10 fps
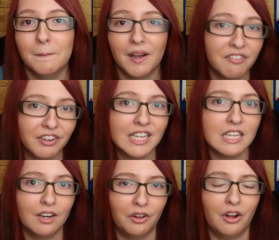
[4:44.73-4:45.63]
but I find
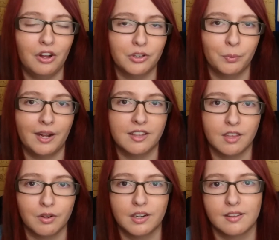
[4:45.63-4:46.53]
it a lot harder when I
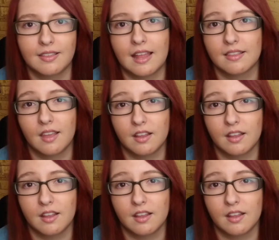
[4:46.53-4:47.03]
don't understand